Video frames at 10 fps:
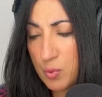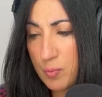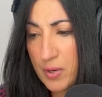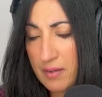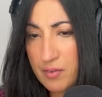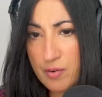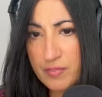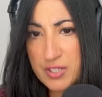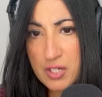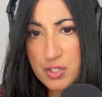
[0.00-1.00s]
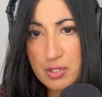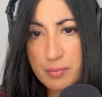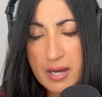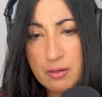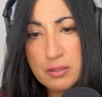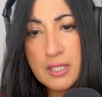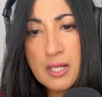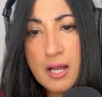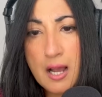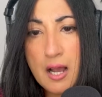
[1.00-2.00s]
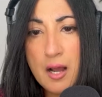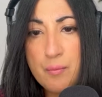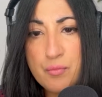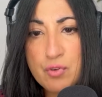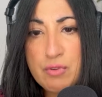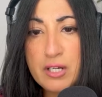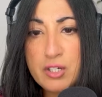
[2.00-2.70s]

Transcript: when we have a conversation about rent